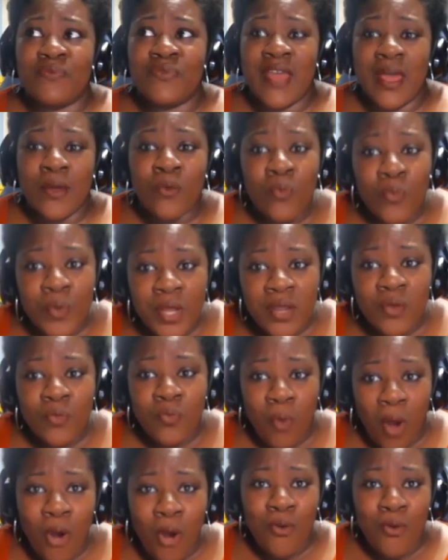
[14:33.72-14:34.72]
we
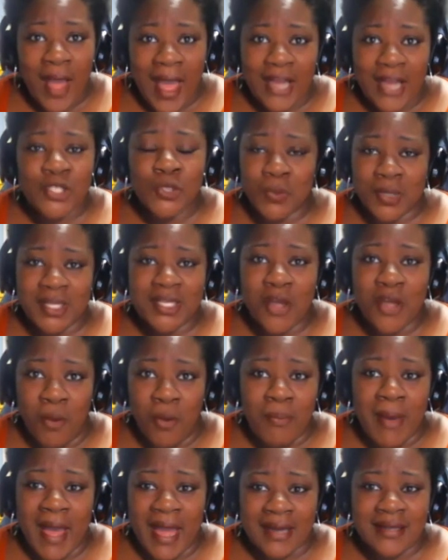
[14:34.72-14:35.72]
won't actually go
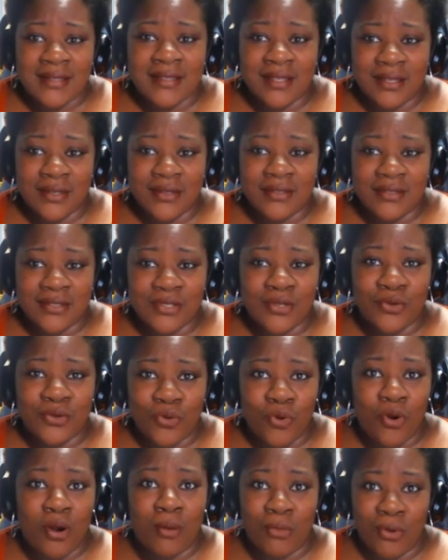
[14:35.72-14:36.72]
back to
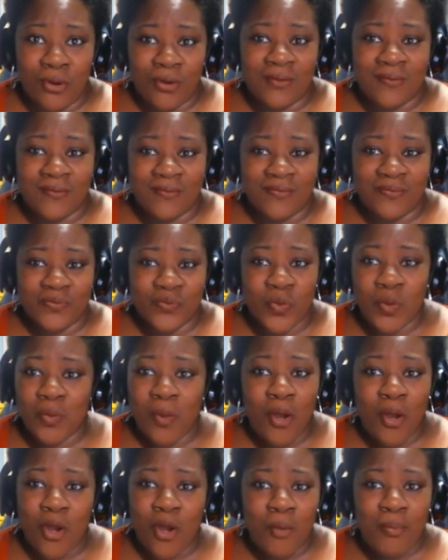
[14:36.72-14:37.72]
normal. We
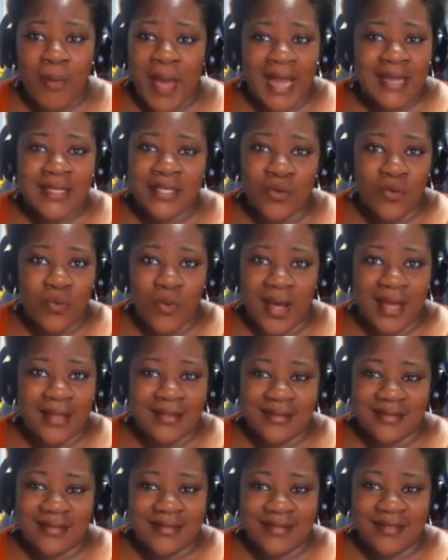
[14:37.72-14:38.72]
won't go back to what
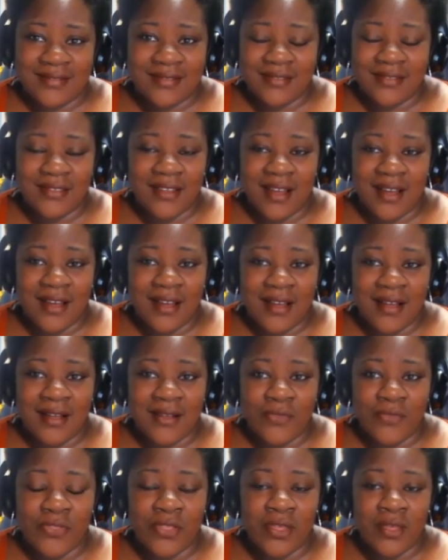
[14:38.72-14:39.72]

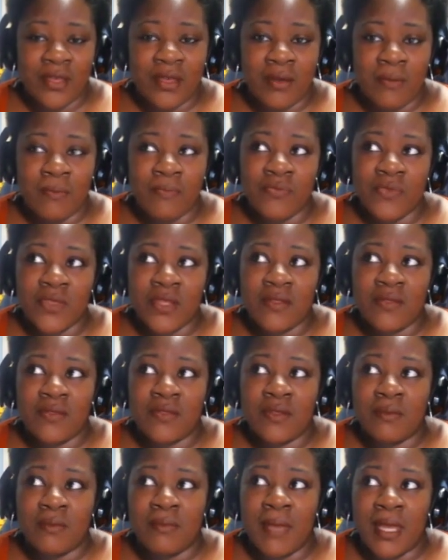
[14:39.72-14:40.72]
the
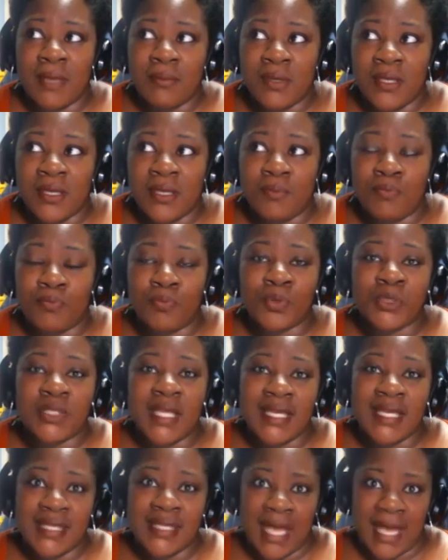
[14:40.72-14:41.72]
maybe
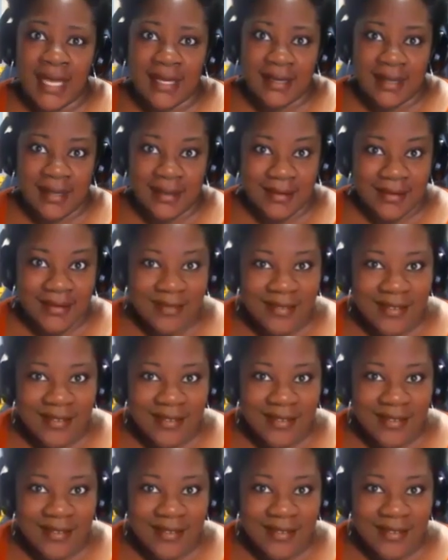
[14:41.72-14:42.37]
placating